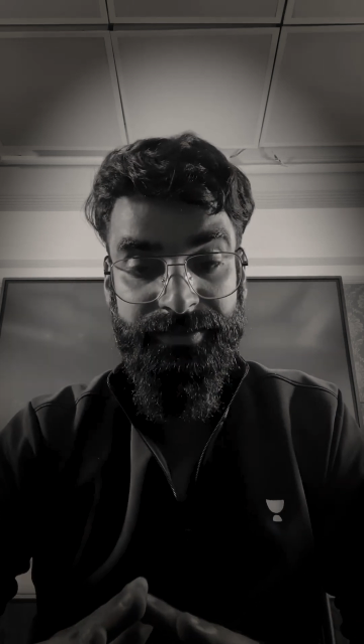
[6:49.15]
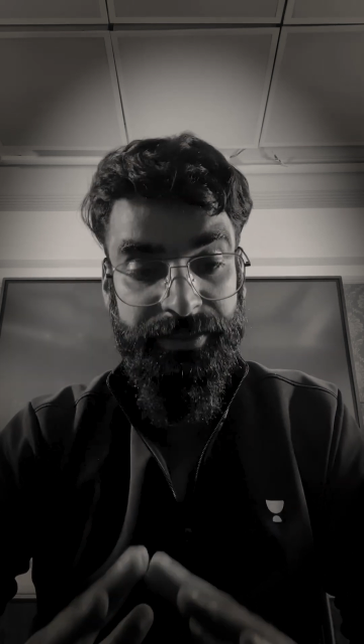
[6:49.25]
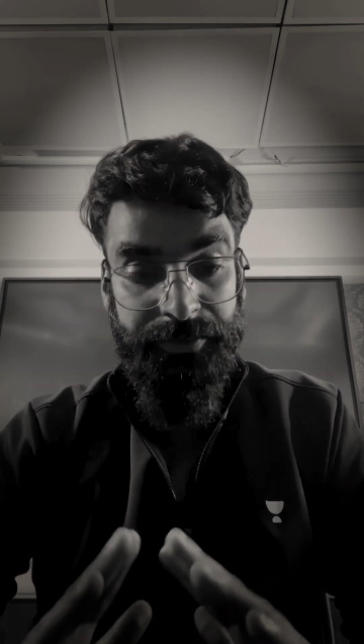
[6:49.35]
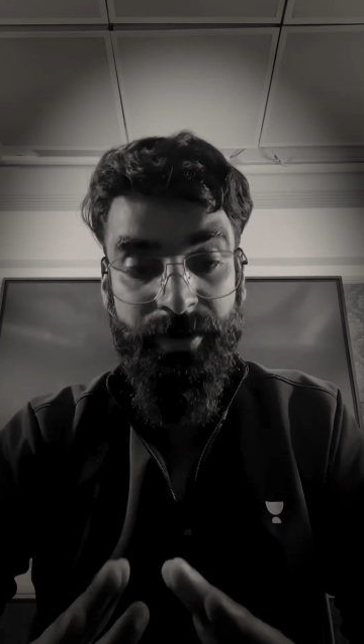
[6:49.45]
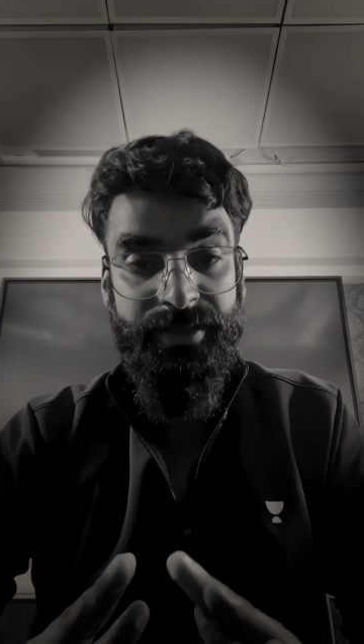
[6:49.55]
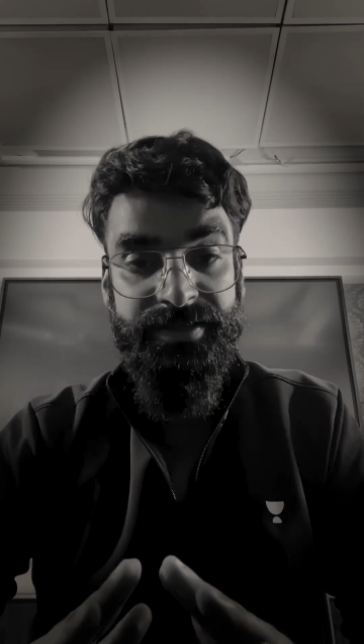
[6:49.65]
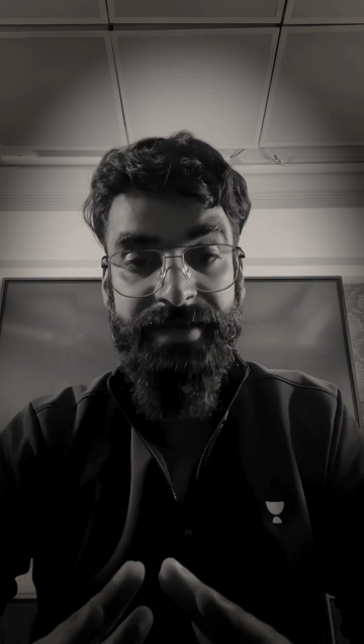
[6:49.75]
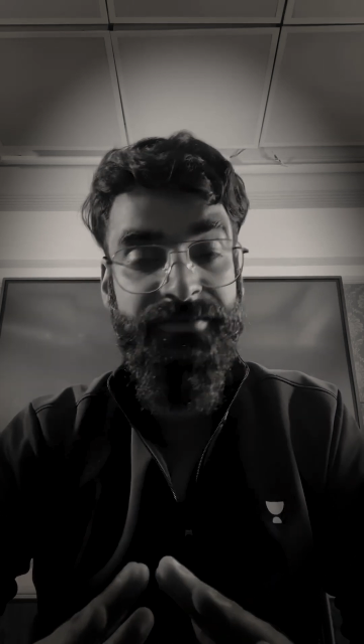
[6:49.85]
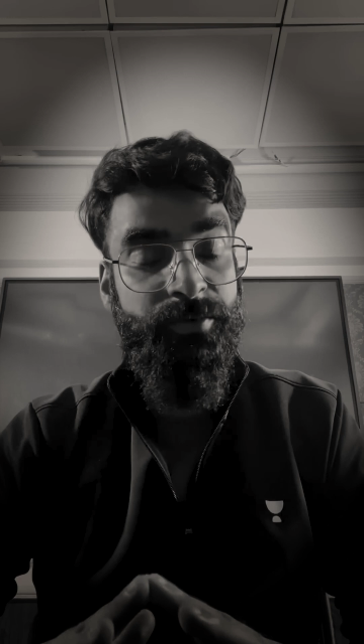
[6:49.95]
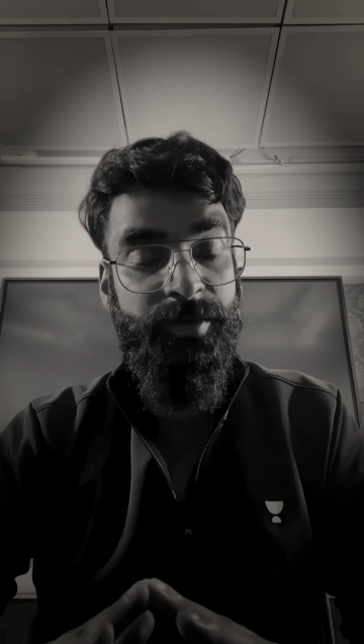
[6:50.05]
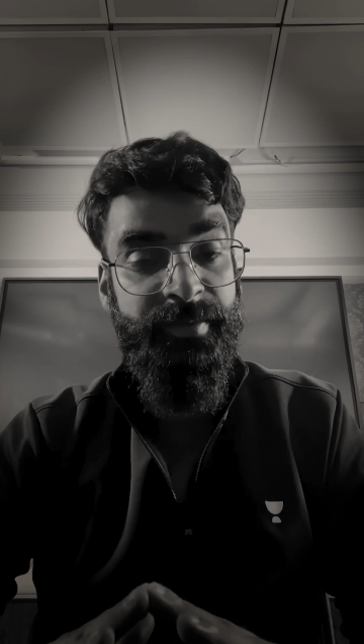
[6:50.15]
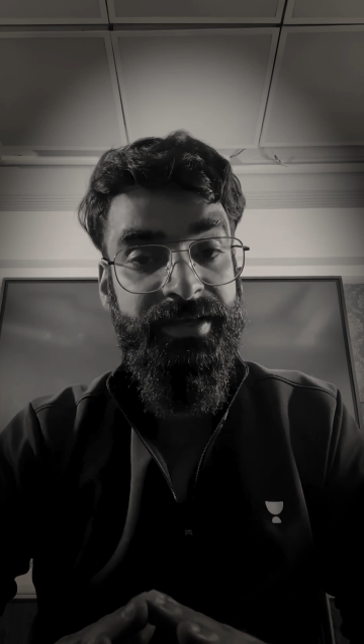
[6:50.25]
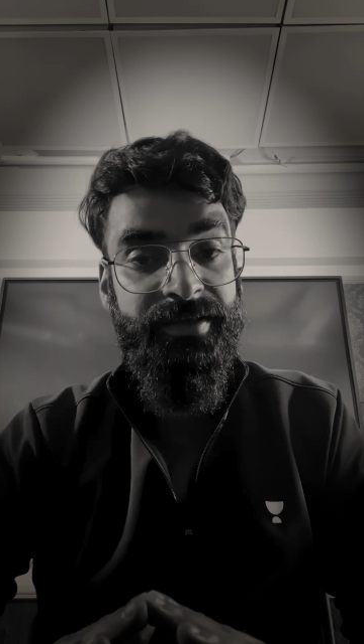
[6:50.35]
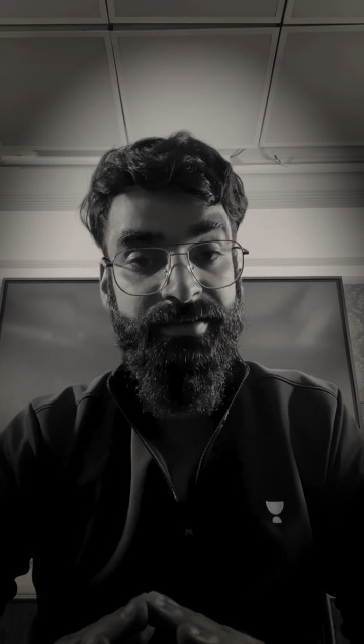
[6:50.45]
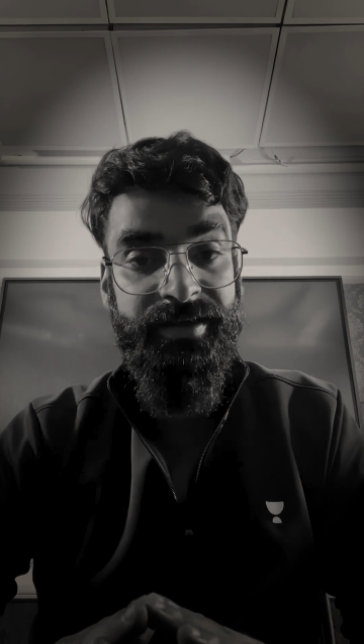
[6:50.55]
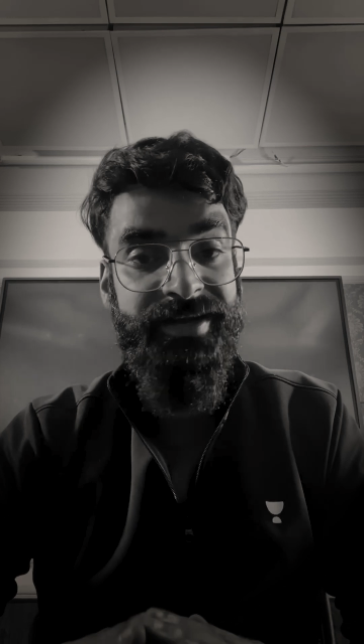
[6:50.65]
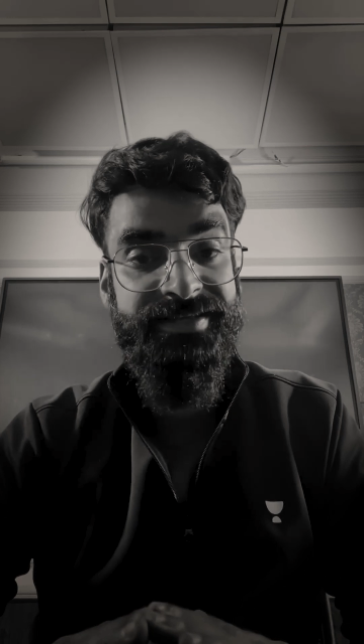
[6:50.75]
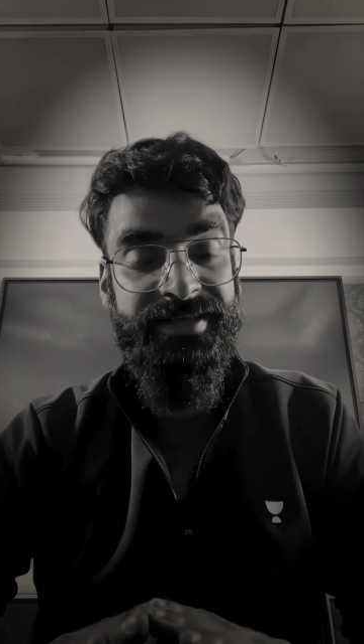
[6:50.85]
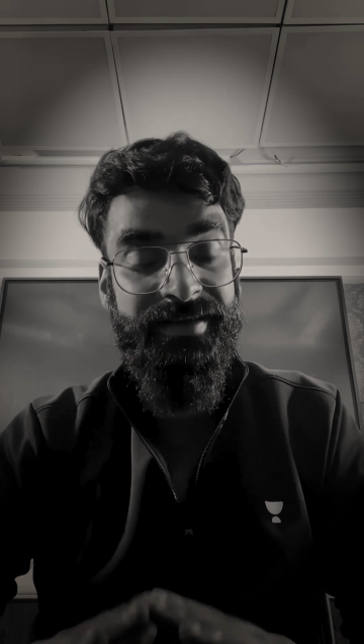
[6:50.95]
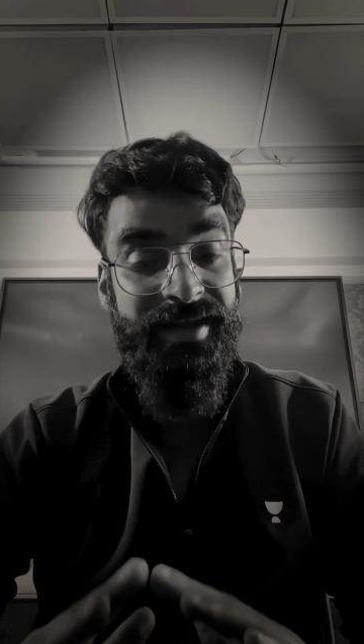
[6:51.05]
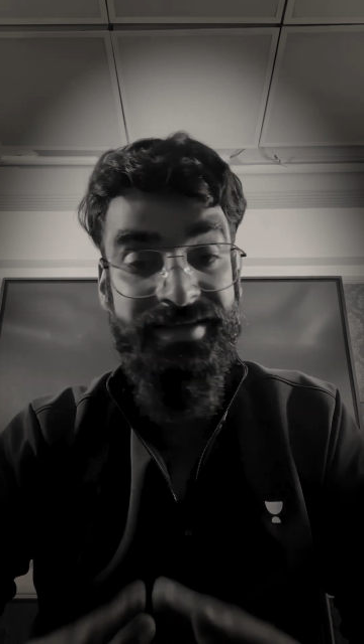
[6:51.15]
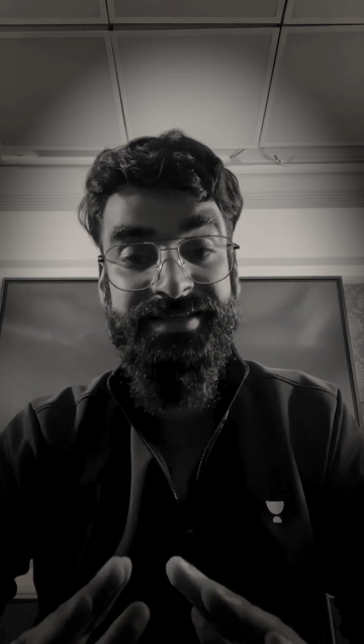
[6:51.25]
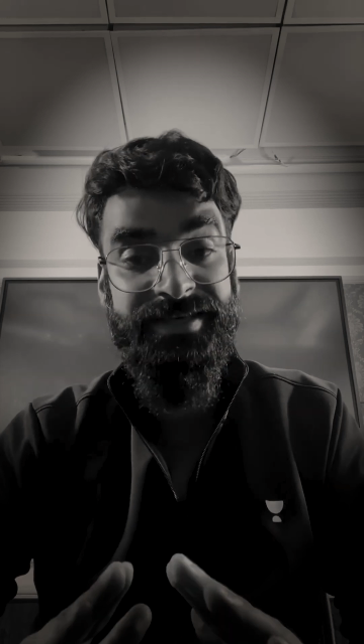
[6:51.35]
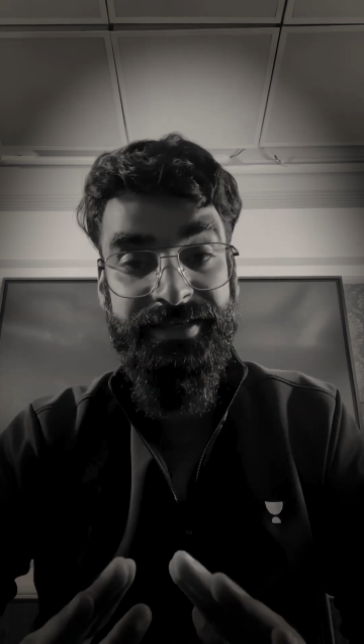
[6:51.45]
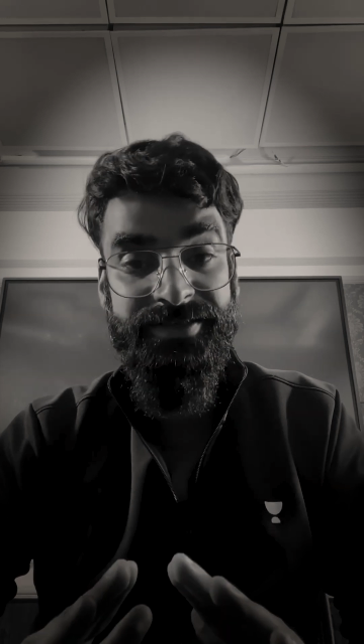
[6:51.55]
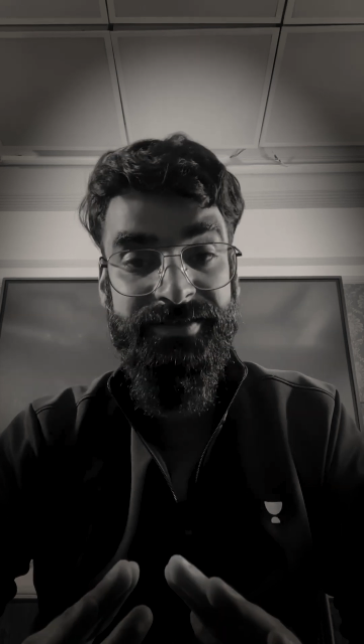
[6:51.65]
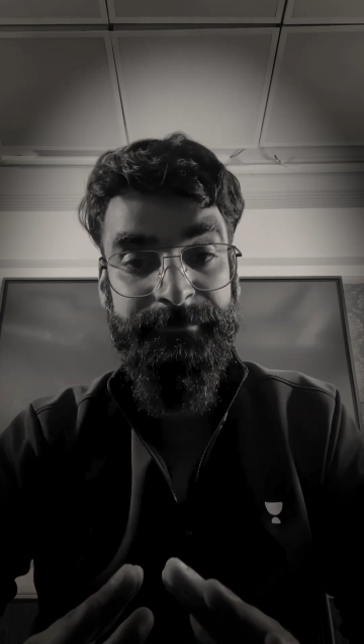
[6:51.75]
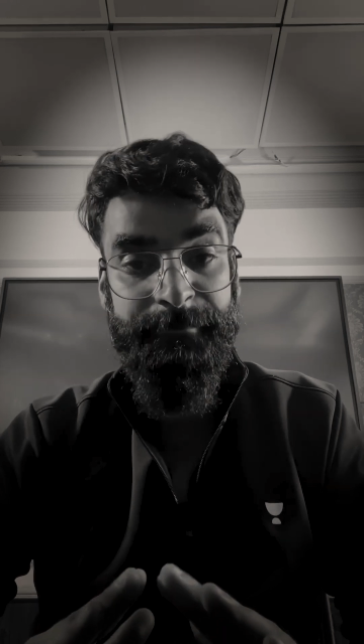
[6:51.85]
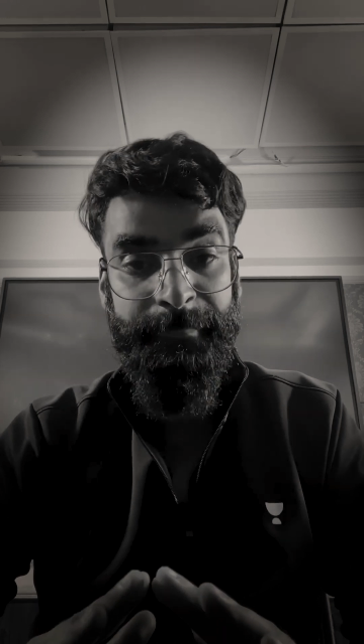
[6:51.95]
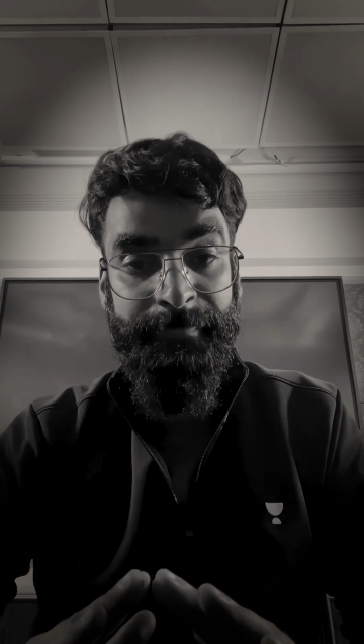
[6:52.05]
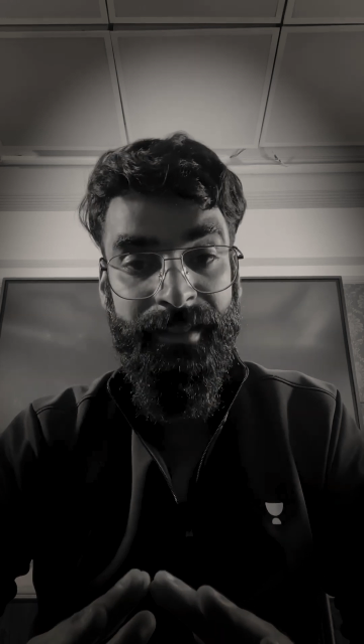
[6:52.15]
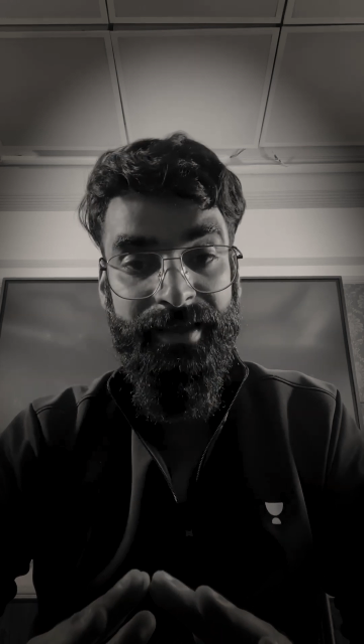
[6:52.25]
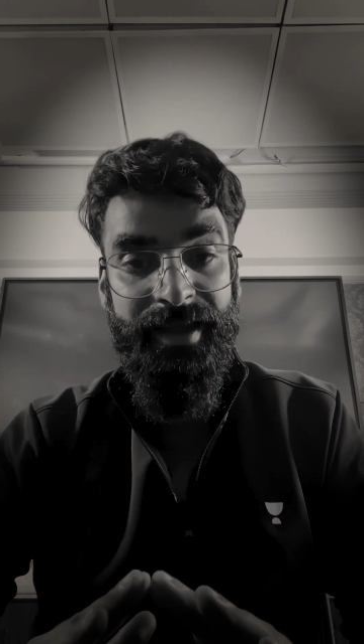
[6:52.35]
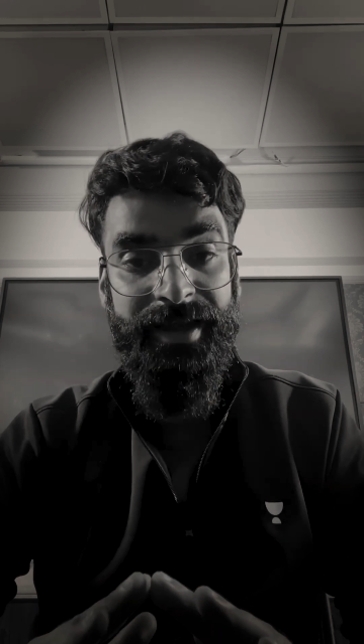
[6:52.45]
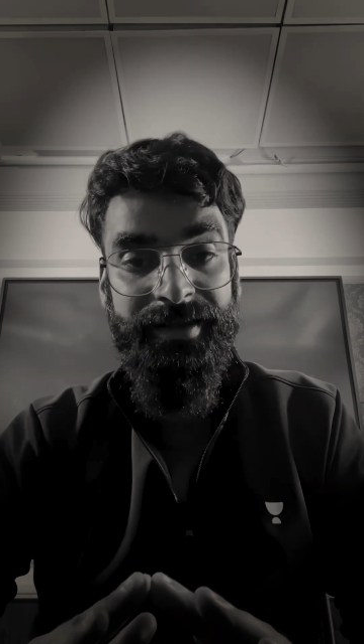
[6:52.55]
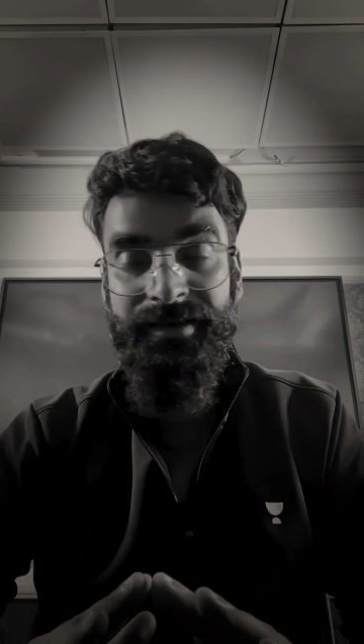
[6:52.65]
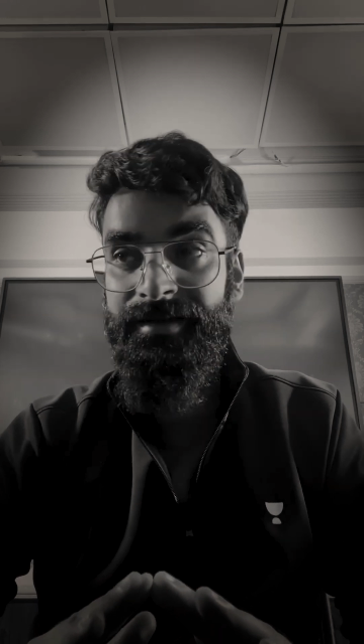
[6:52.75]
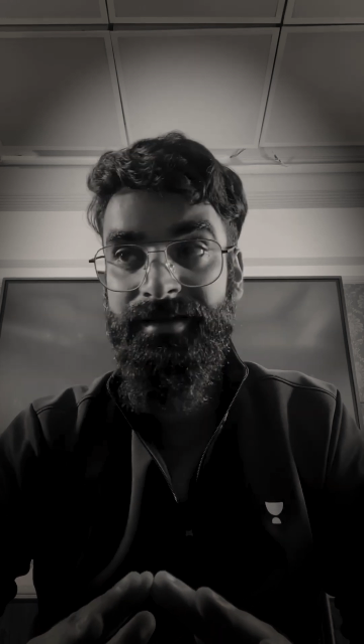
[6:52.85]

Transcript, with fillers: The doctors have told me it is the last stage and